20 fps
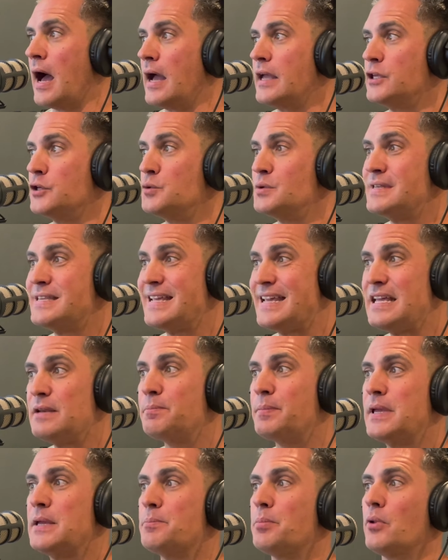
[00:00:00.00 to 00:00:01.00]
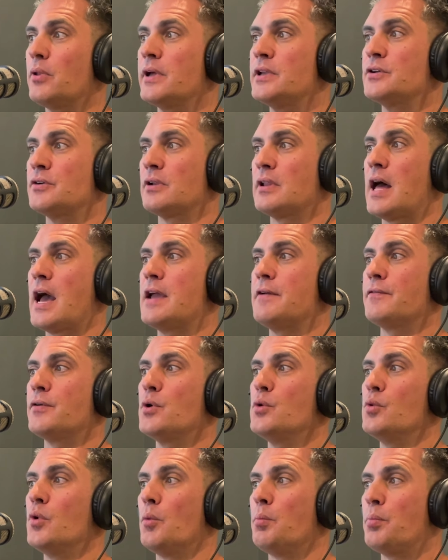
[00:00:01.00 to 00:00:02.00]
You need people in your life
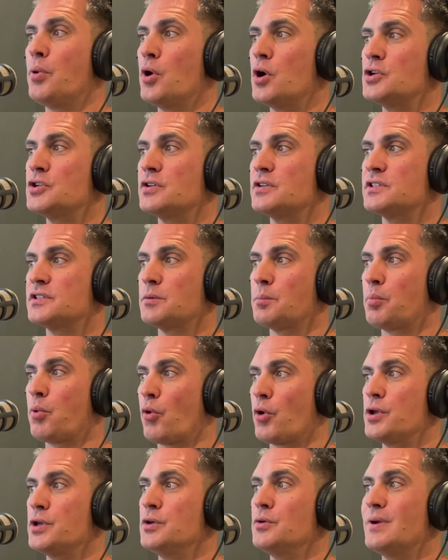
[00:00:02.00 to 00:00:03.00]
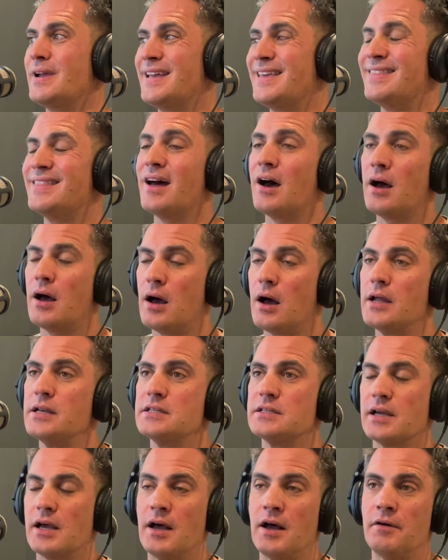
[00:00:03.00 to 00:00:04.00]
who will push and support you in the
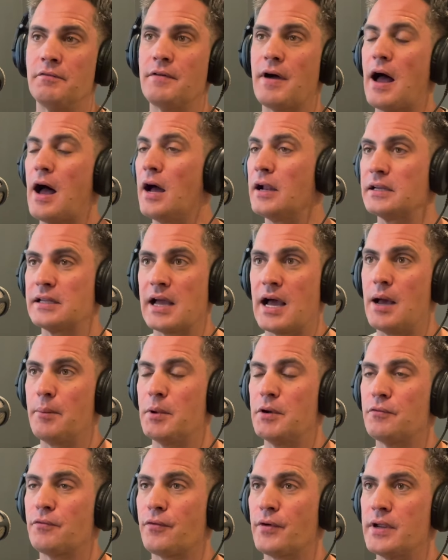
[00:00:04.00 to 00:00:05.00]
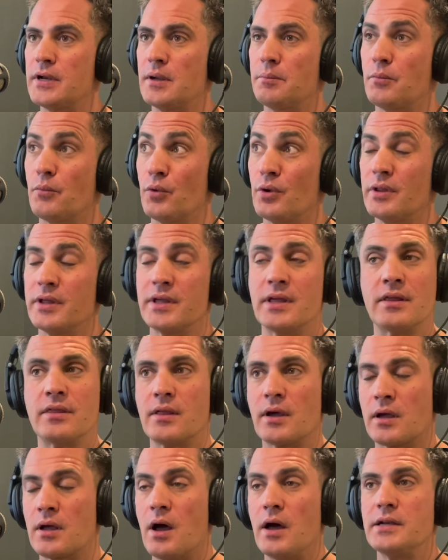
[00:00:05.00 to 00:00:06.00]
hunt of uncommon freedom, really in
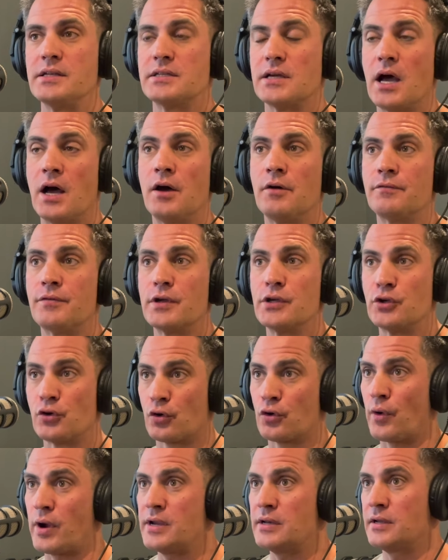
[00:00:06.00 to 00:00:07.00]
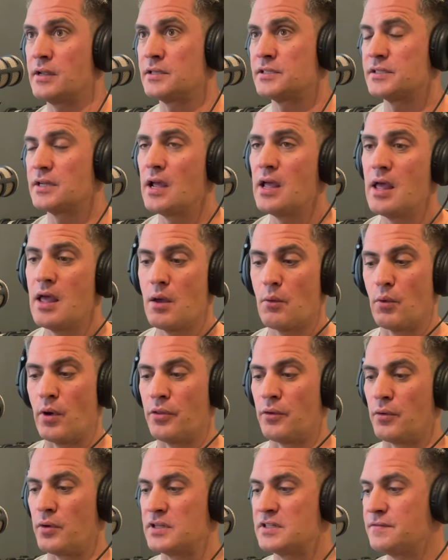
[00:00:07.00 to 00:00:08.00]
the hunt of your greatness,
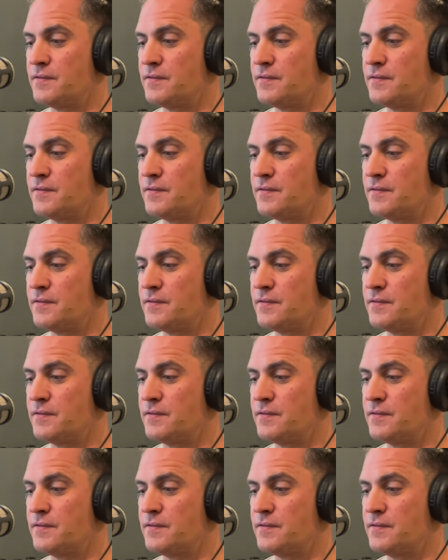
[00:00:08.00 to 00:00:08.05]
whether it's